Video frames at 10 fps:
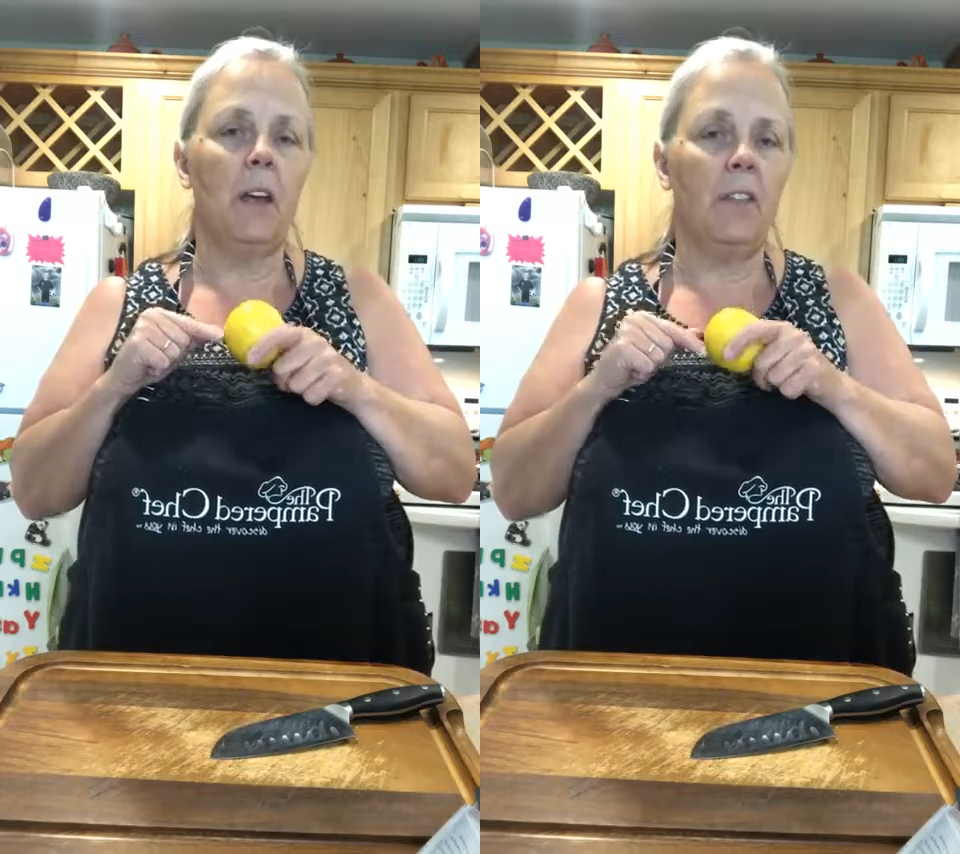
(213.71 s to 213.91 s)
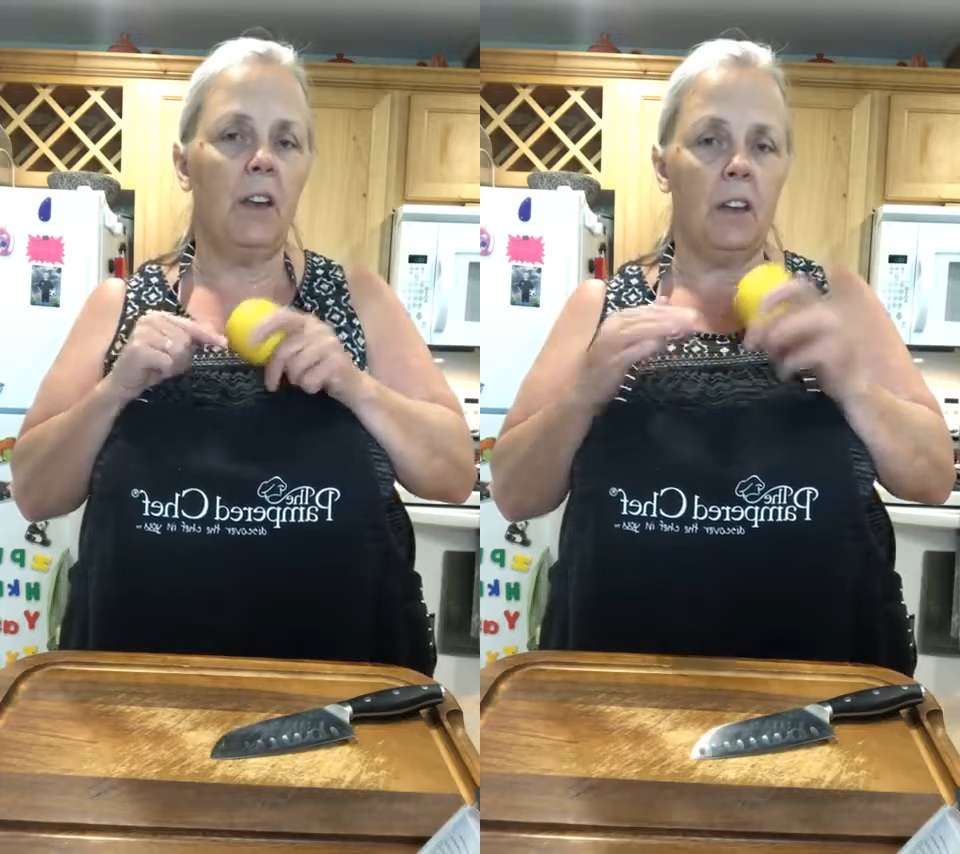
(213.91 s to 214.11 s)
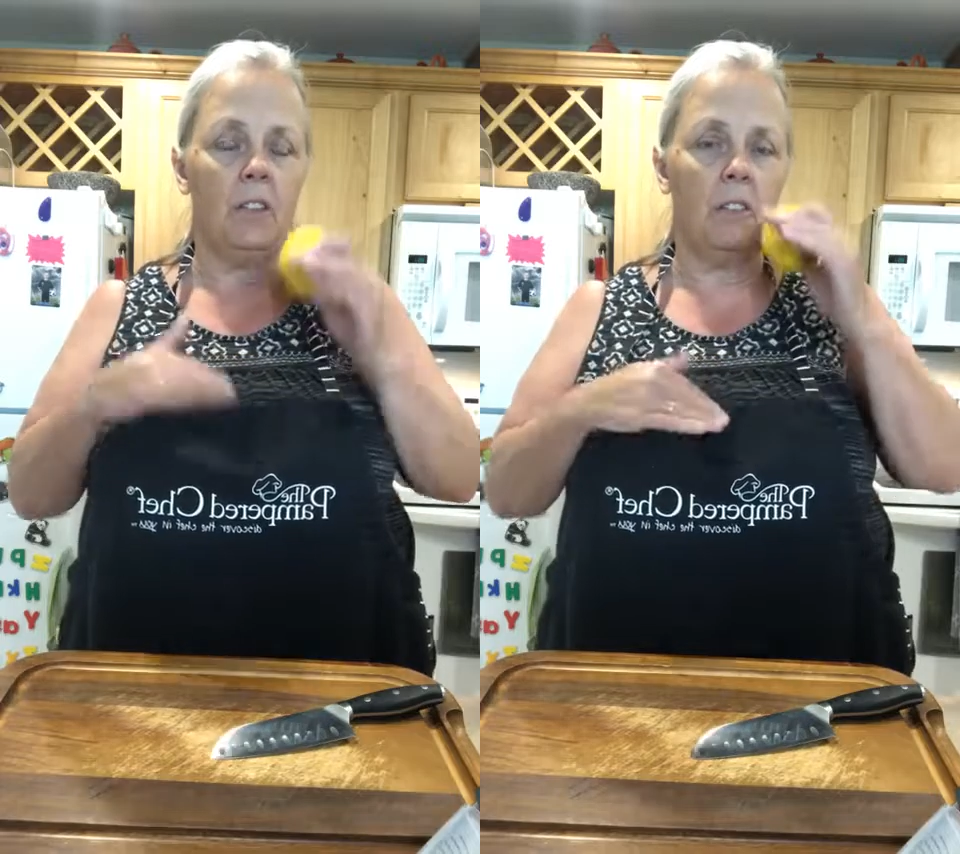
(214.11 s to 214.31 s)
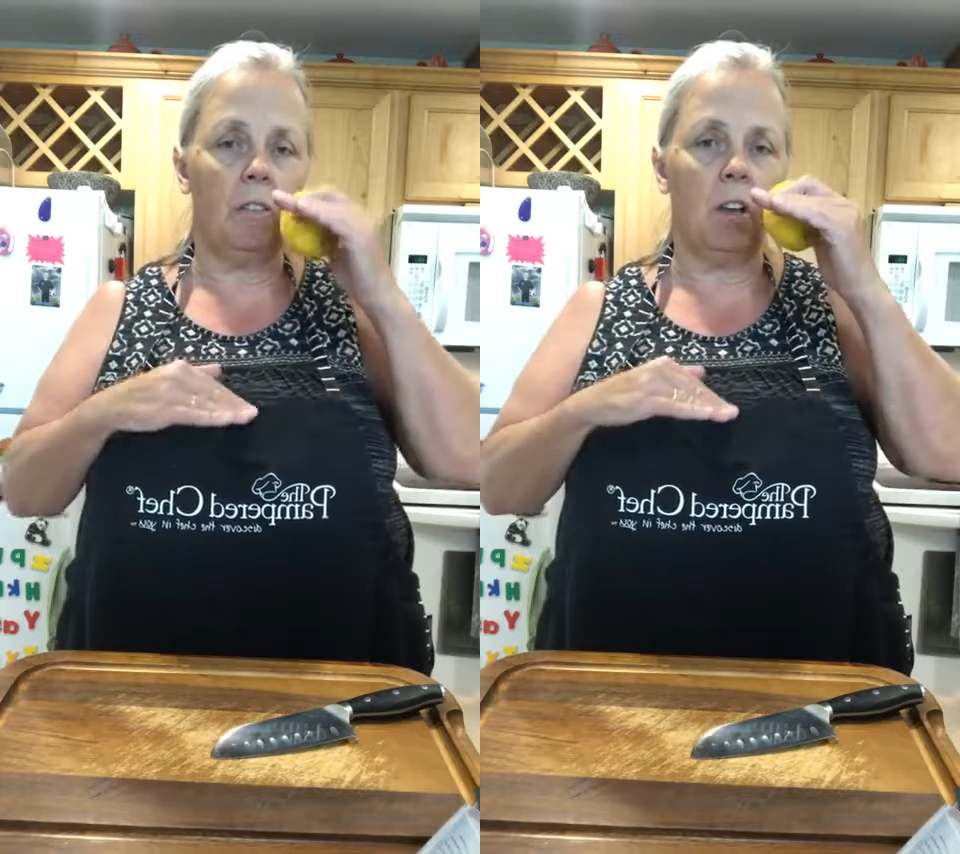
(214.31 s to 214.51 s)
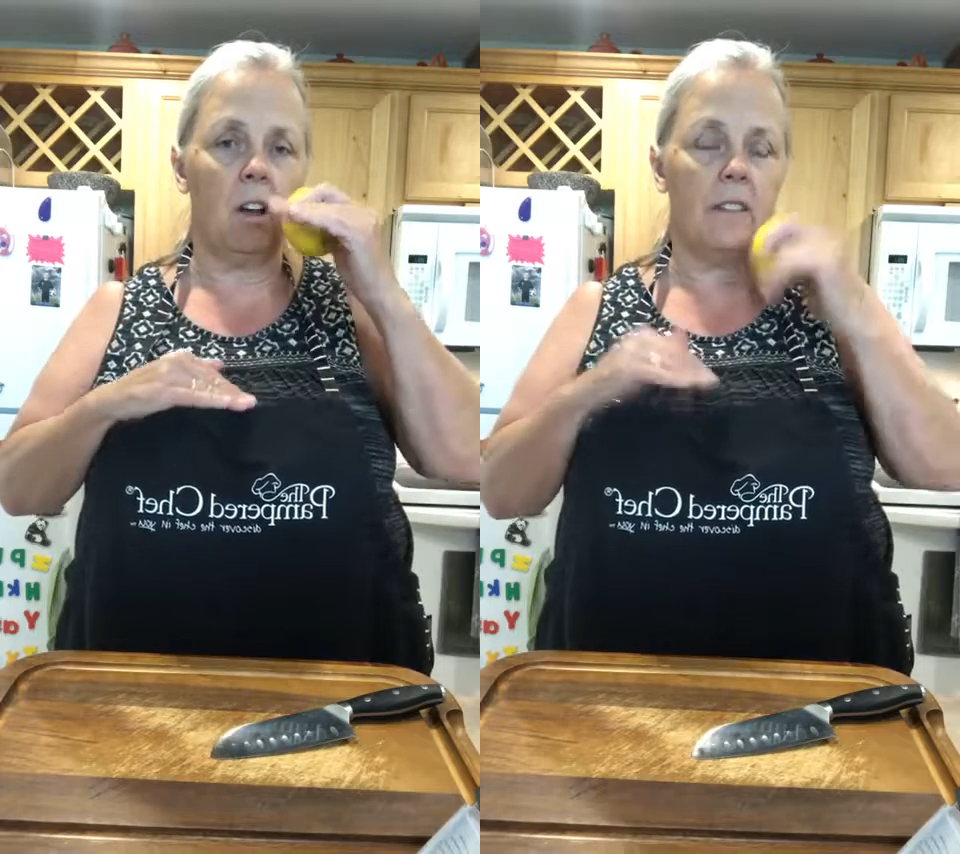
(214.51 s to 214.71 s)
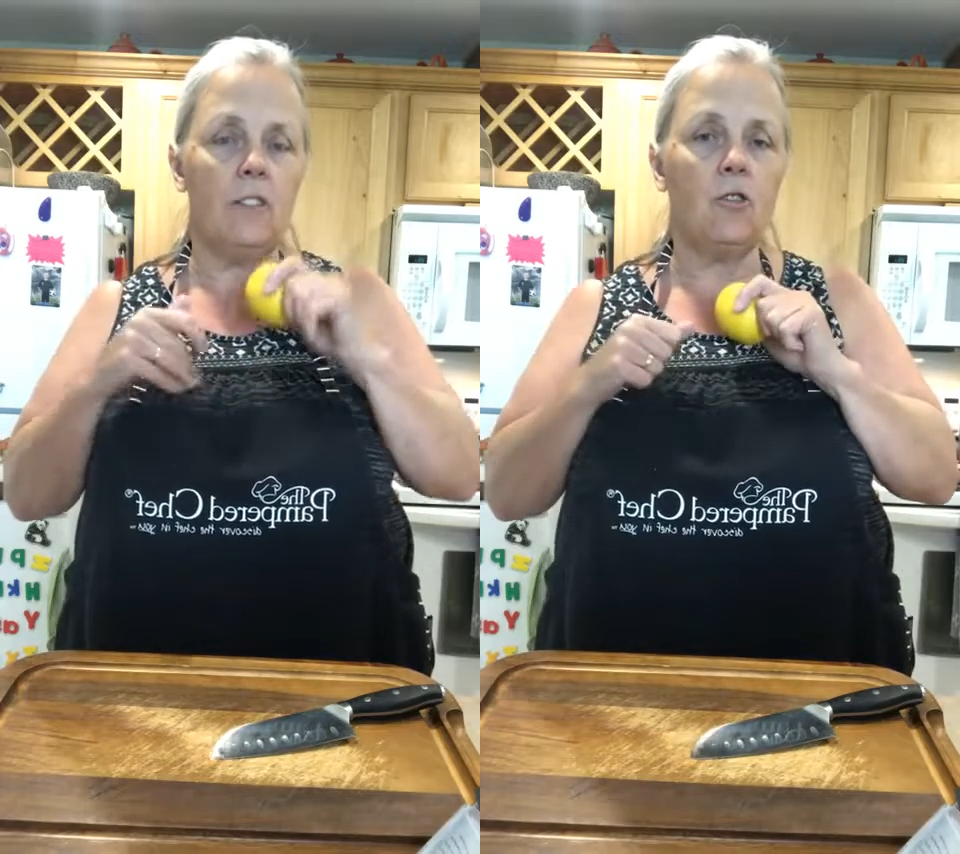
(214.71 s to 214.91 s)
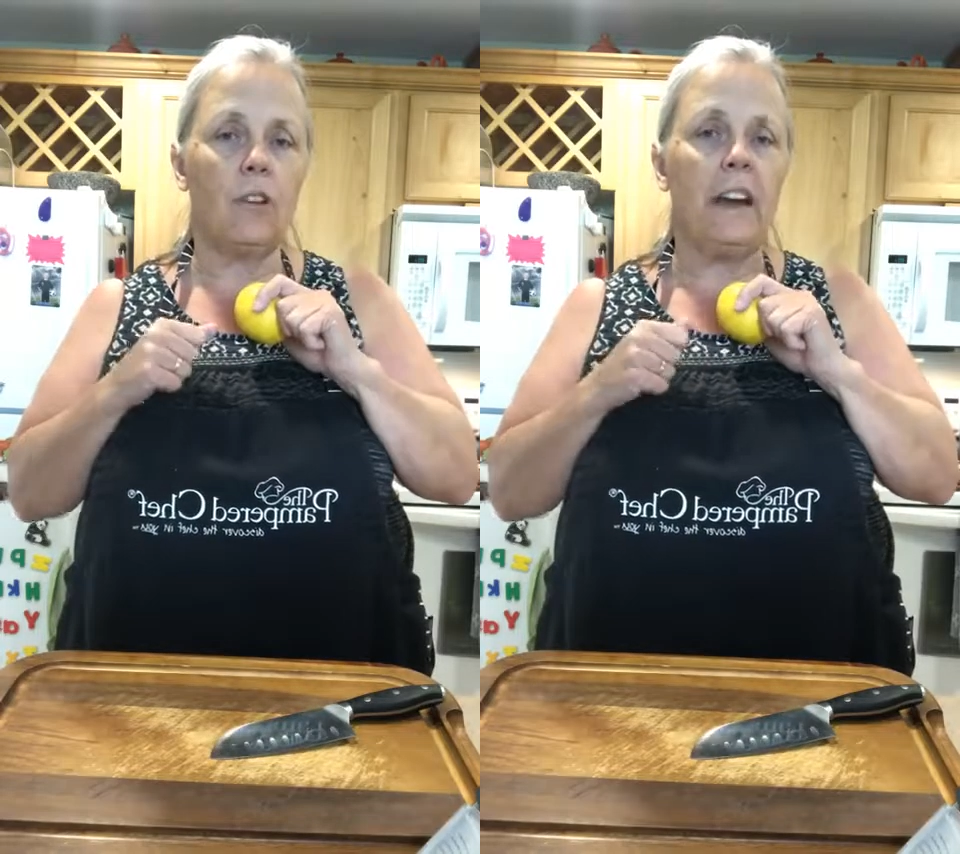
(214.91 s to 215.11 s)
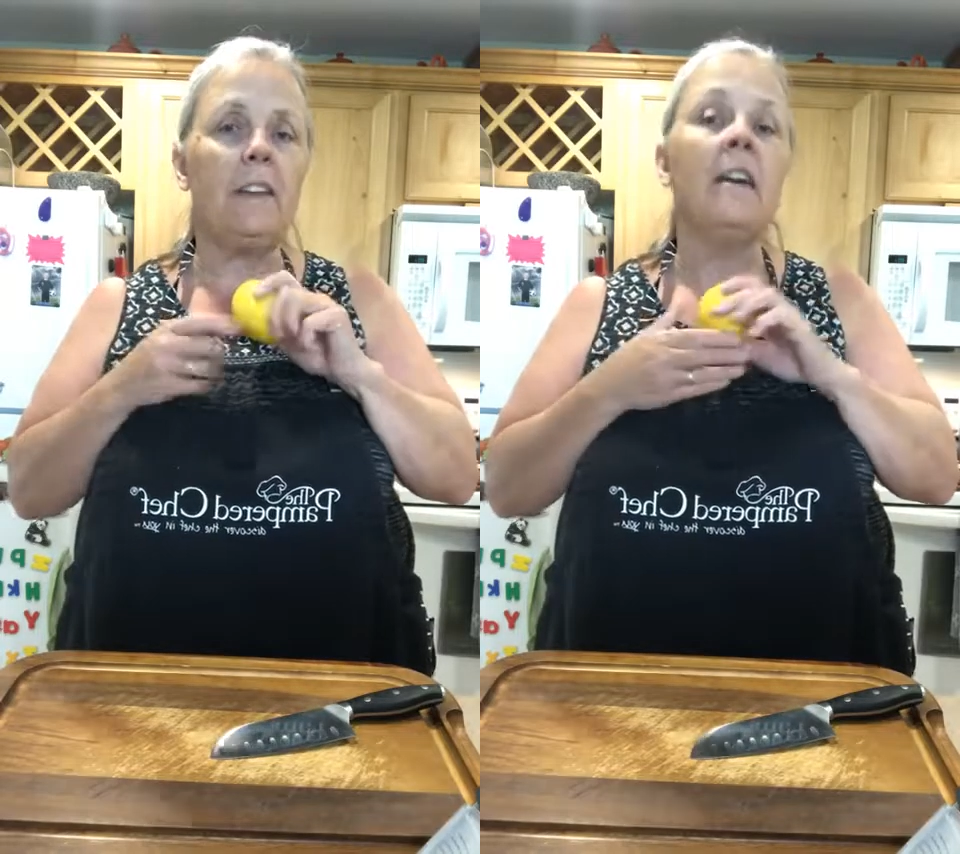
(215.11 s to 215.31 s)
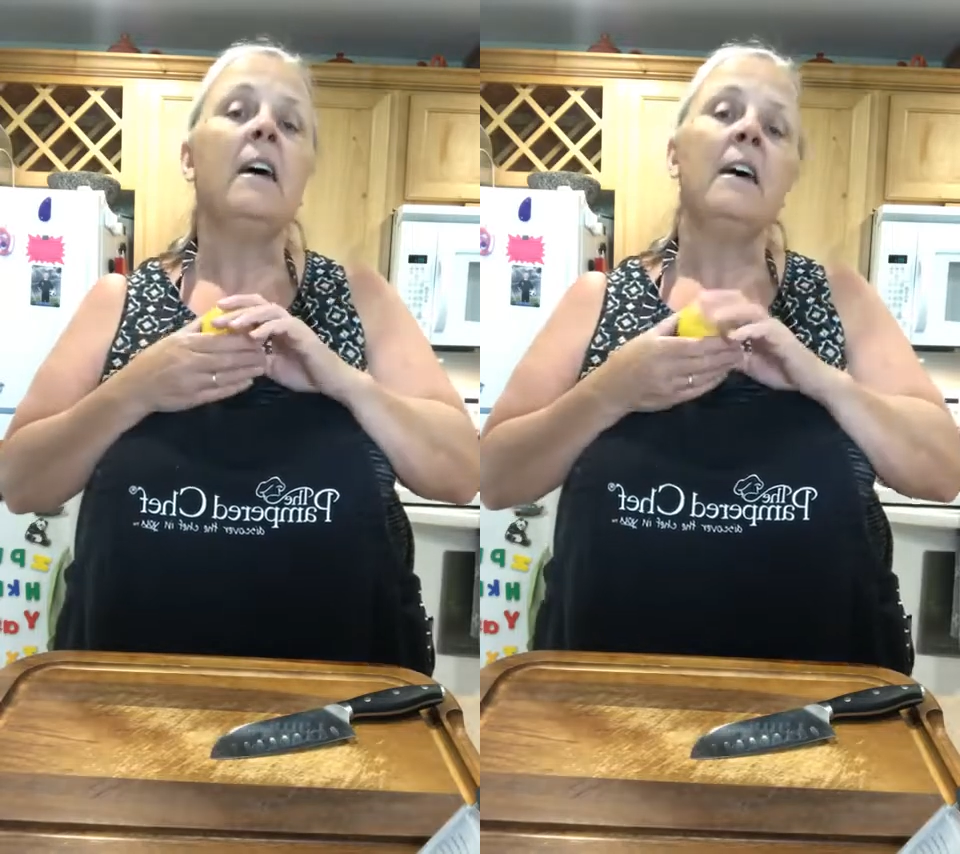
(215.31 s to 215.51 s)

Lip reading: the concentrate